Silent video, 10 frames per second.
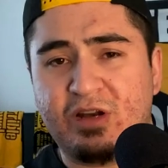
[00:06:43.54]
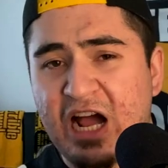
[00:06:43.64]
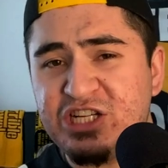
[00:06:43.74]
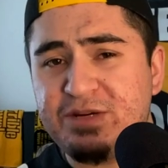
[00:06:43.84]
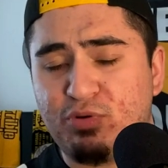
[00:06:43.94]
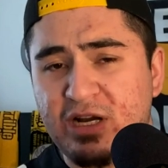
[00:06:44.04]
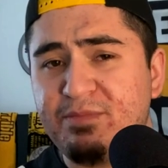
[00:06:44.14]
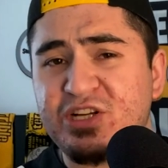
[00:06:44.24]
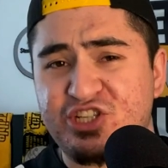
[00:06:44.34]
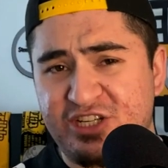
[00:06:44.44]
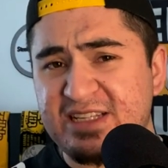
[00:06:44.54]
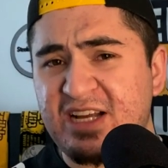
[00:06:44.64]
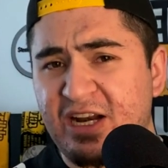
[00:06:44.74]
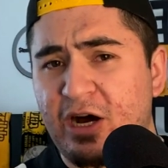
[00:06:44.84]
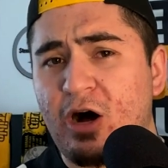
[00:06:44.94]
Najee pretty much just
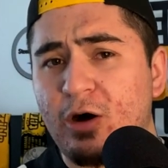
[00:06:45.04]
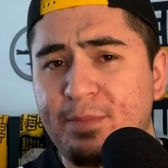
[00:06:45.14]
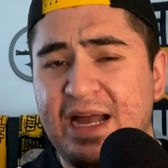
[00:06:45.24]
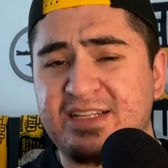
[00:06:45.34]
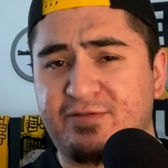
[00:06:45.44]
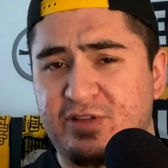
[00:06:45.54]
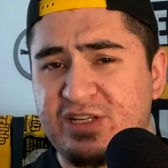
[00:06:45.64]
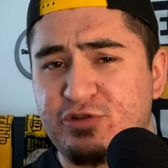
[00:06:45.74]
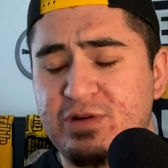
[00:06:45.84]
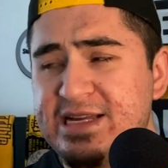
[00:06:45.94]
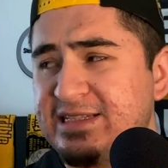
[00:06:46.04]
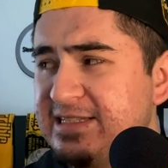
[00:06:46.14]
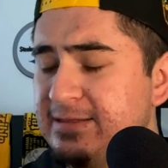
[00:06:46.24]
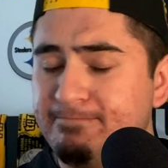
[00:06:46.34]
got a hall pass for the streets.